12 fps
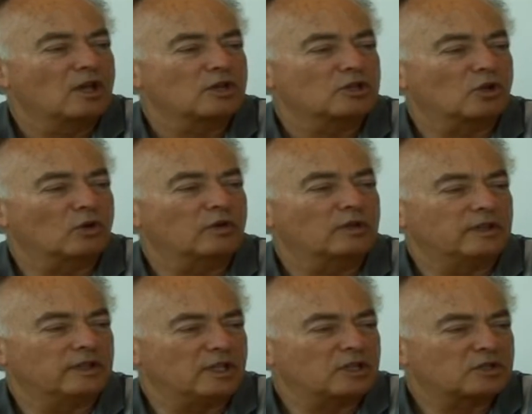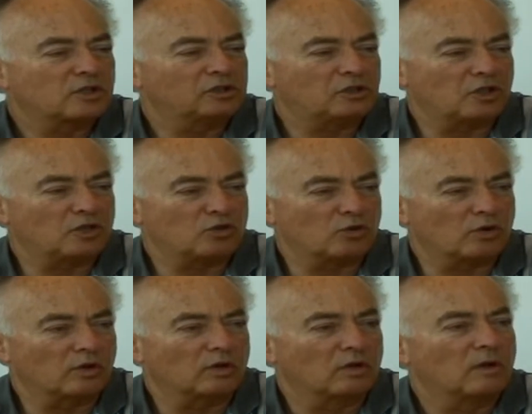So this
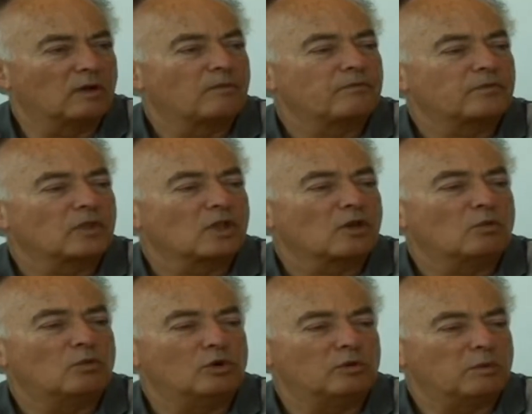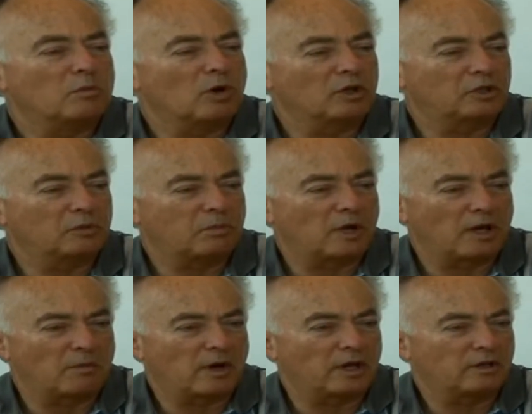residual will be
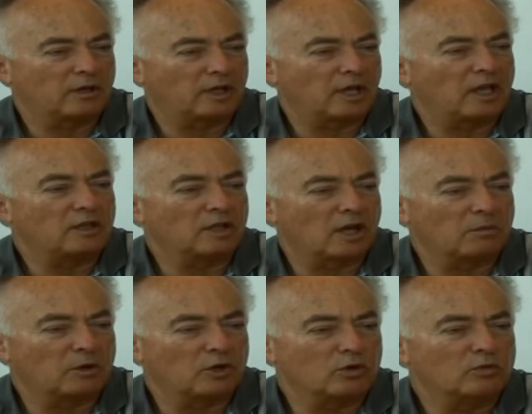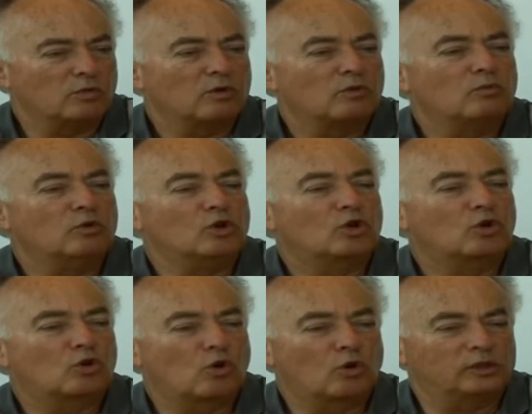multiplied by the gain W, will
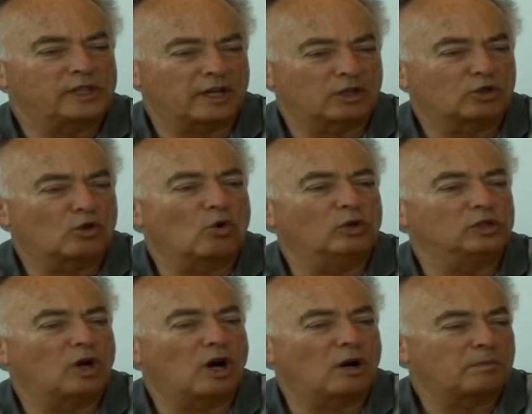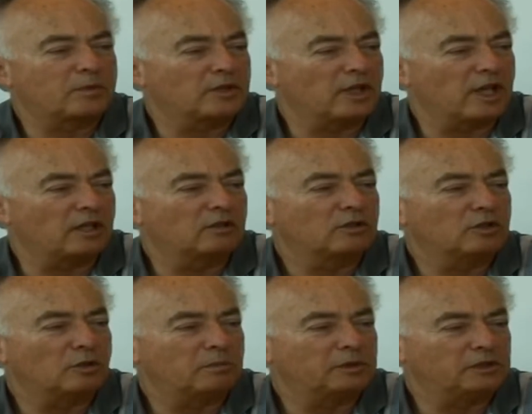correct or update
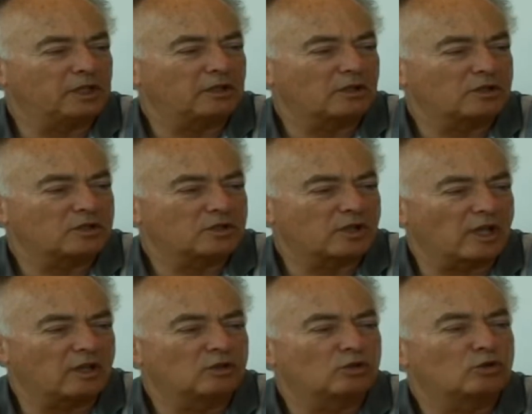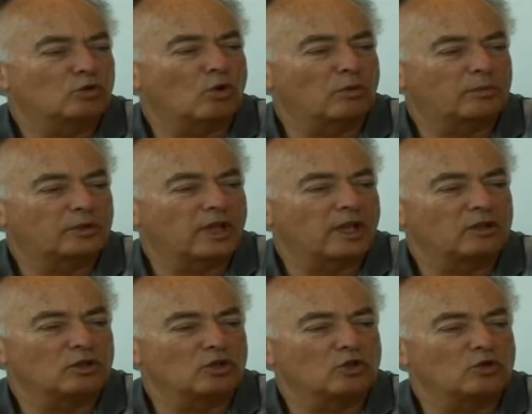the predicted state to
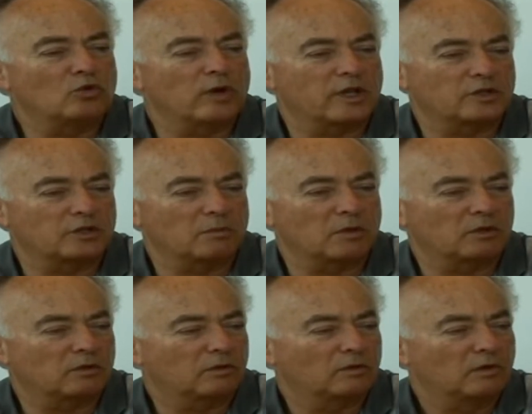obtain the new estimate.